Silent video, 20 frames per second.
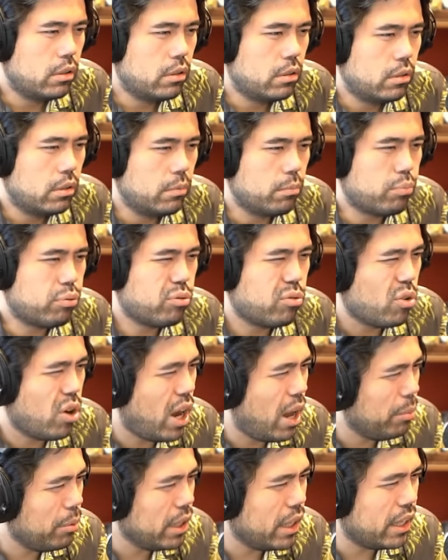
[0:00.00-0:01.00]
and
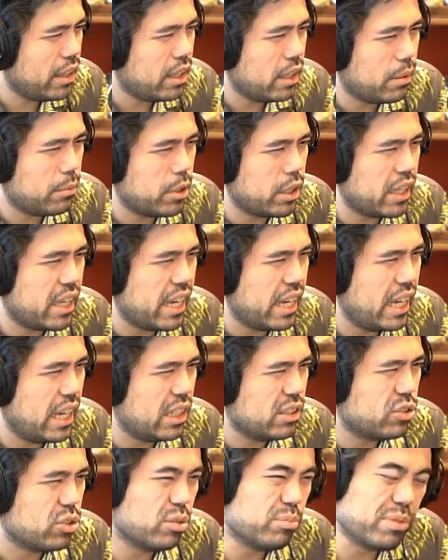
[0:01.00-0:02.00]
probably I think I'm gonna
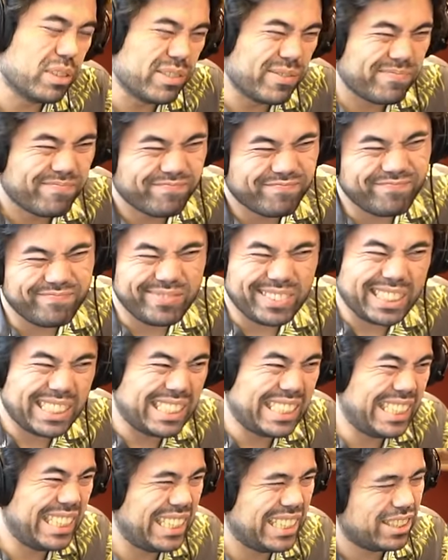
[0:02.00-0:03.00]
castle but
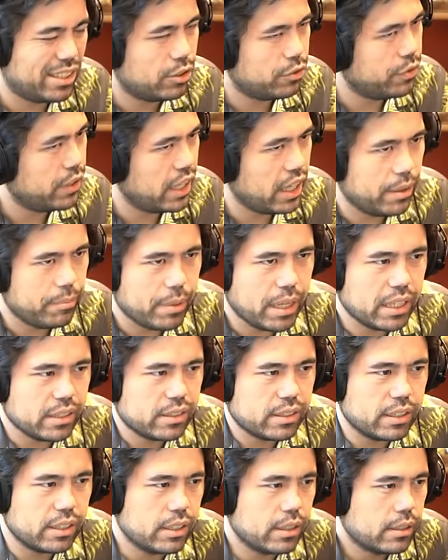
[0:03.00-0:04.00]
eh, this is very
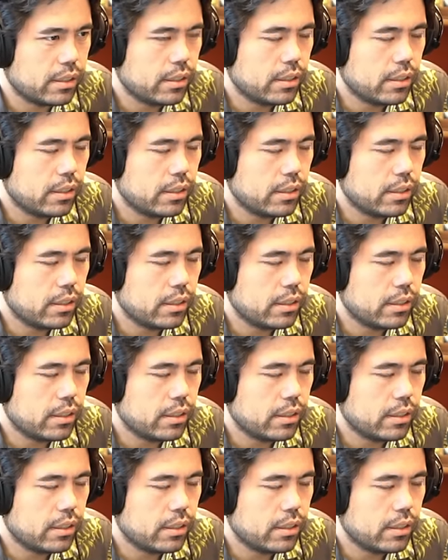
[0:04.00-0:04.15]
messy